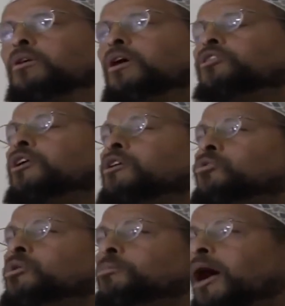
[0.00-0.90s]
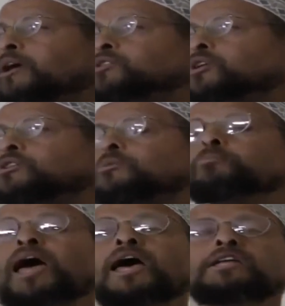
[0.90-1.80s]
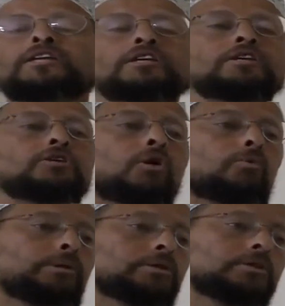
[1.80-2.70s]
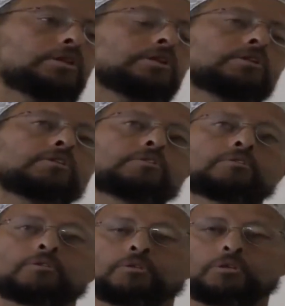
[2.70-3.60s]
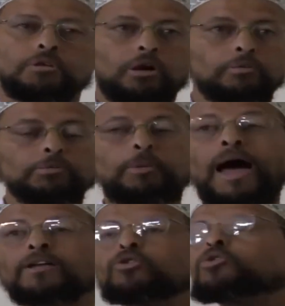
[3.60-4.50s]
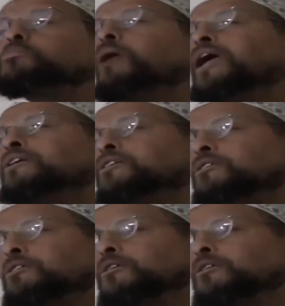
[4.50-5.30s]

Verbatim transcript: And then he reminds us, Maliki Yawmiddin. He comes back to his might.